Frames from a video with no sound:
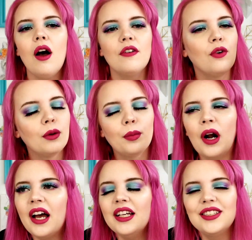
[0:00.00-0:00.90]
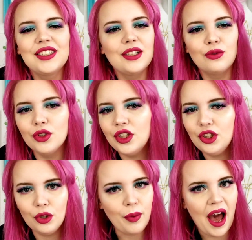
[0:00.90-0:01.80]
Affordable price, really
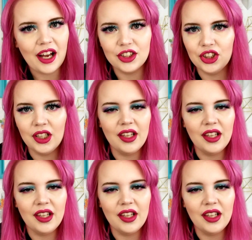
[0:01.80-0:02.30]
cute packaging.